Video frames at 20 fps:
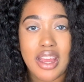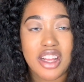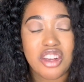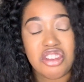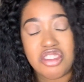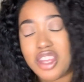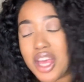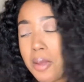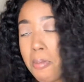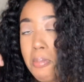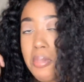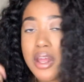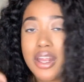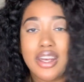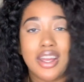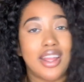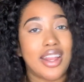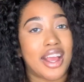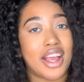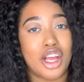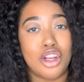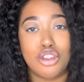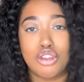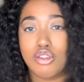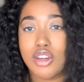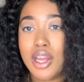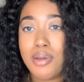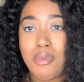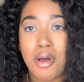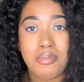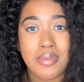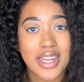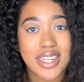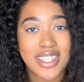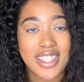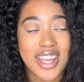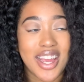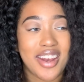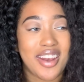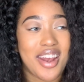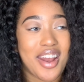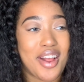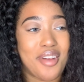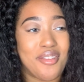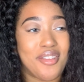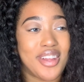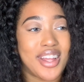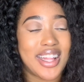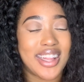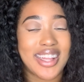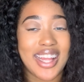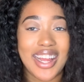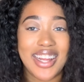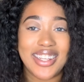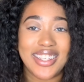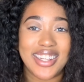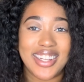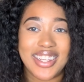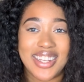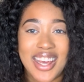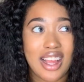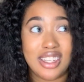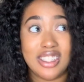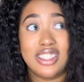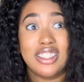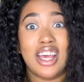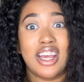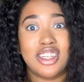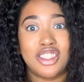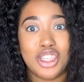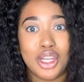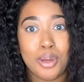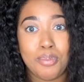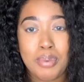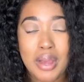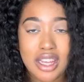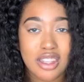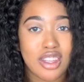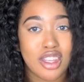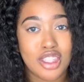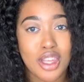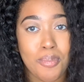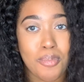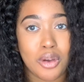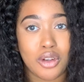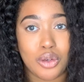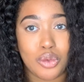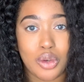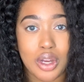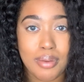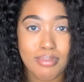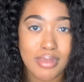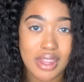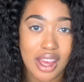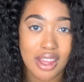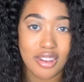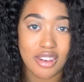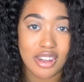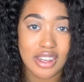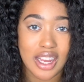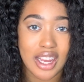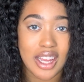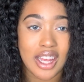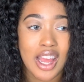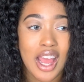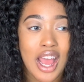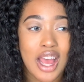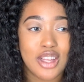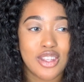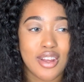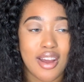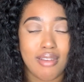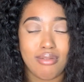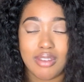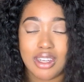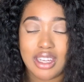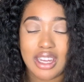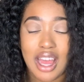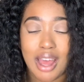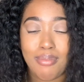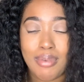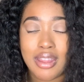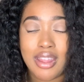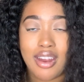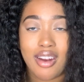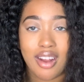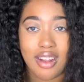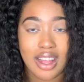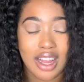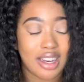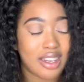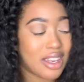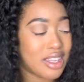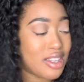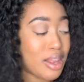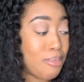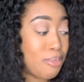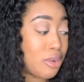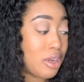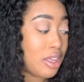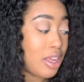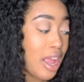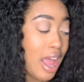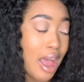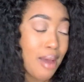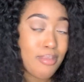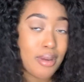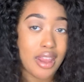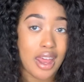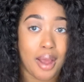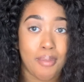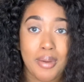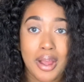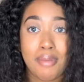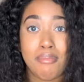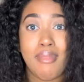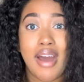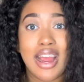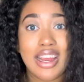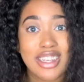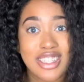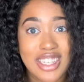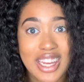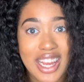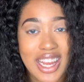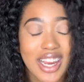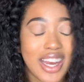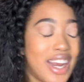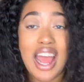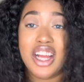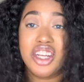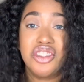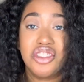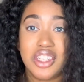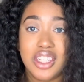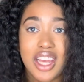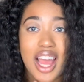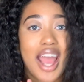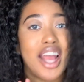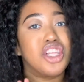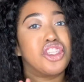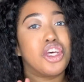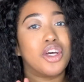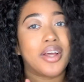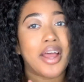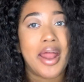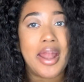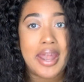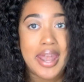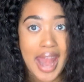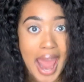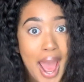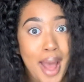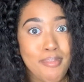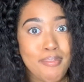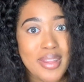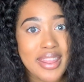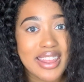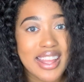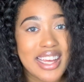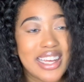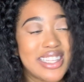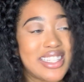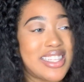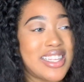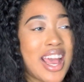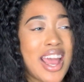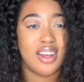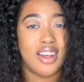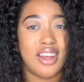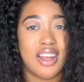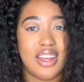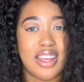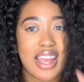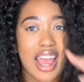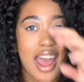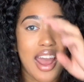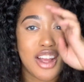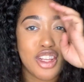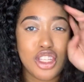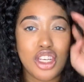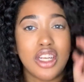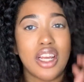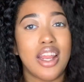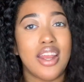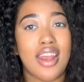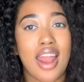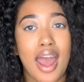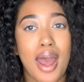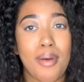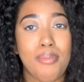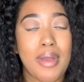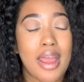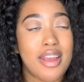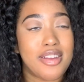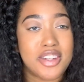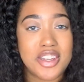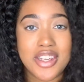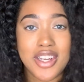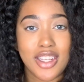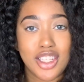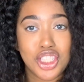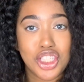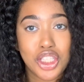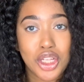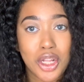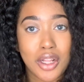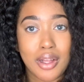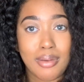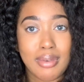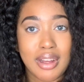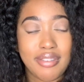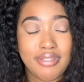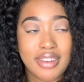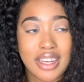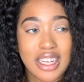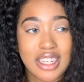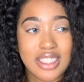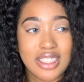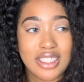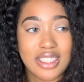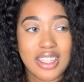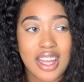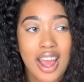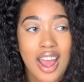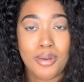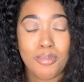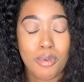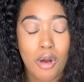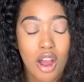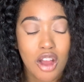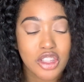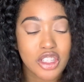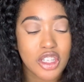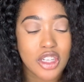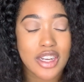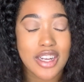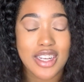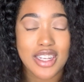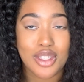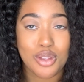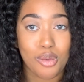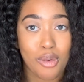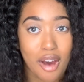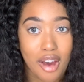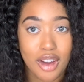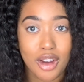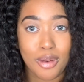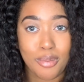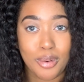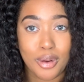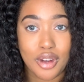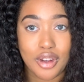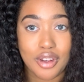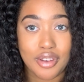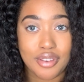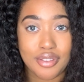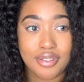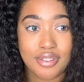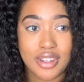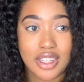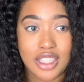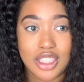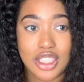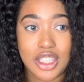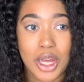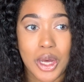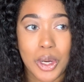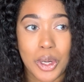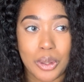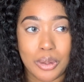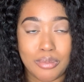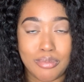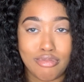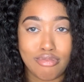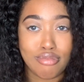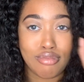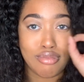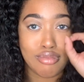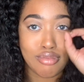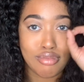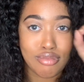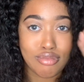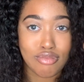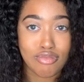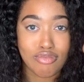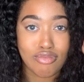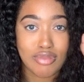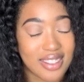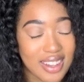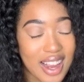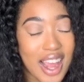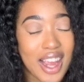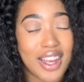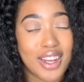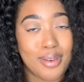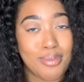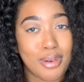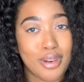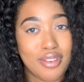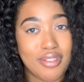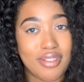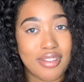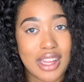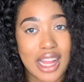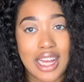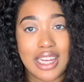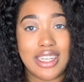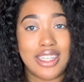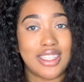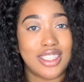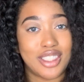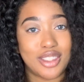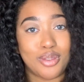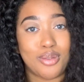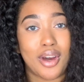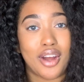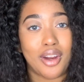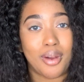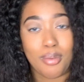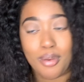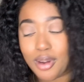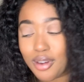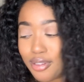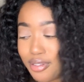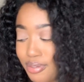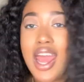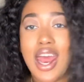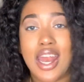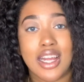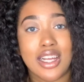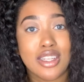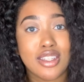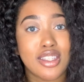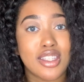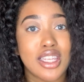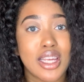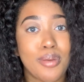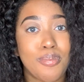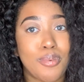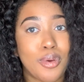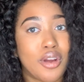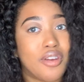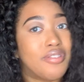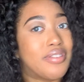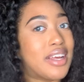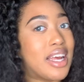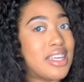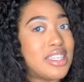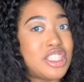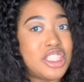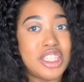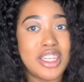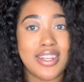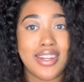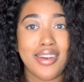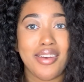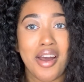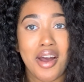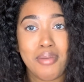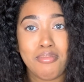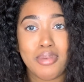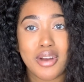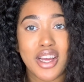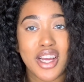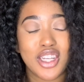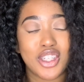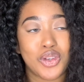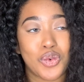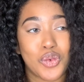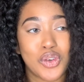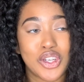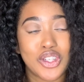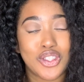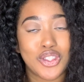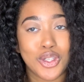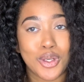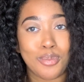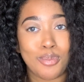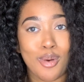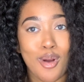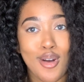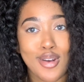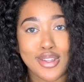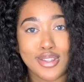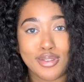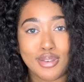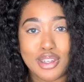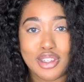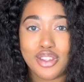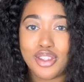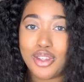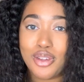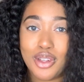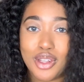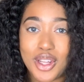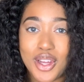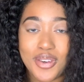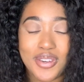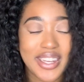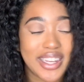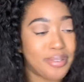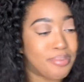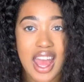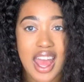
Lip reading: It just like blended like a dream on my skin and I really liked it. I just actually picked this up on a whim the other day. So I'm really happy that I like this. I'm really happy that I picked my shade. Actually, I took a nap in this. Yeah, I took a nap and she's still on my face. Bronzer is waterproof, so I can approve of that. It is waterproof. It is sleep proof because she did not budge and we're still bronzy. We're still glowy.